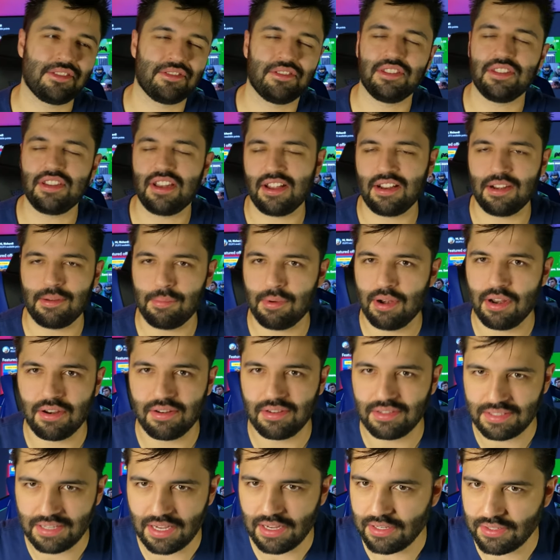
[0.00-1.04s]
So they're not going to
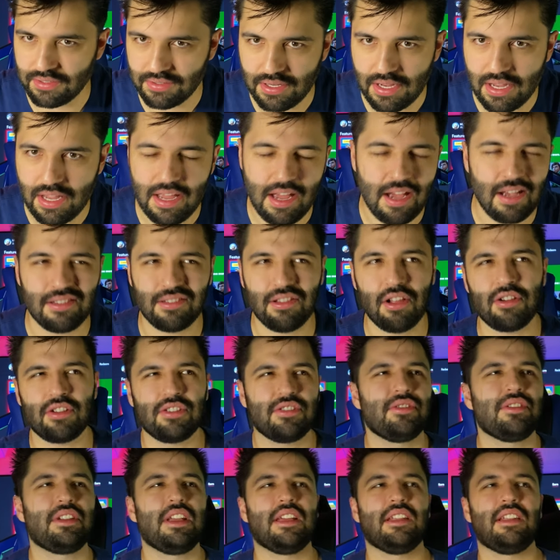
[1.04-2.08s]
prioritize as long
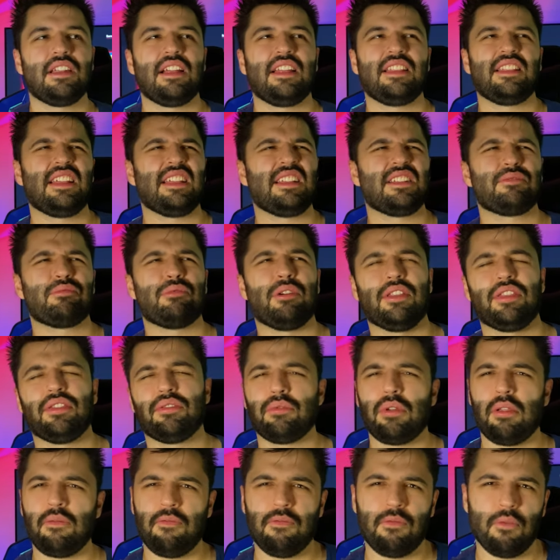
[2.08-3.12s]
as you get, I think it's what,
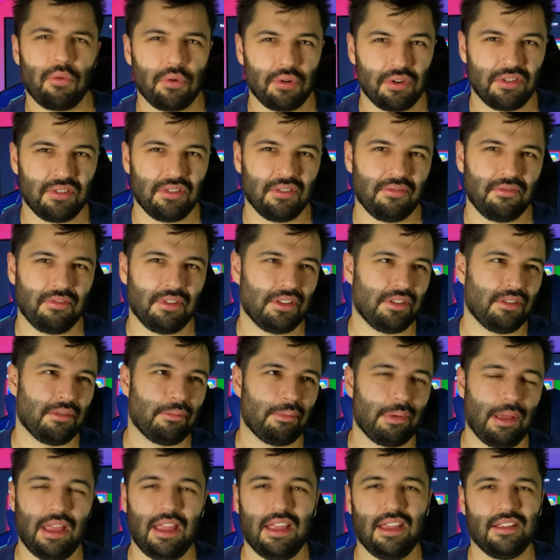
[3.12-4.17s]
three fourths of what you're
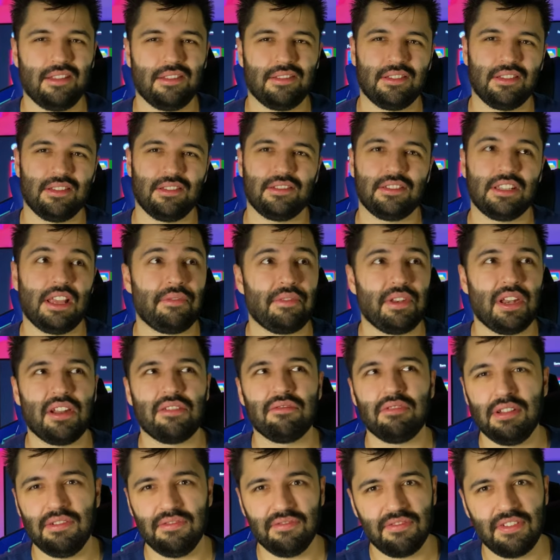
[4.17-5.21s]
paying the
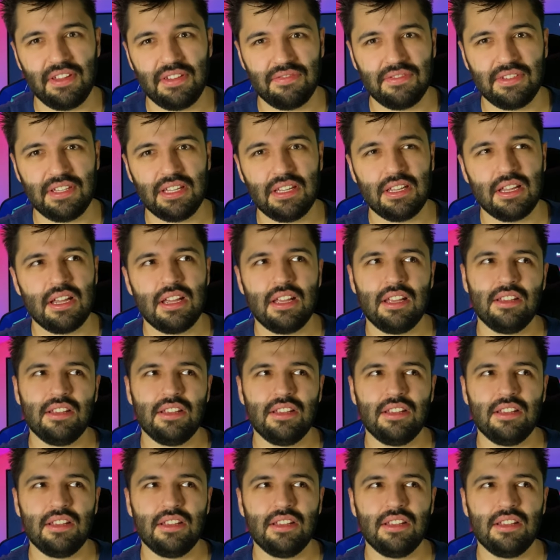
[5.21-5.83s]
750.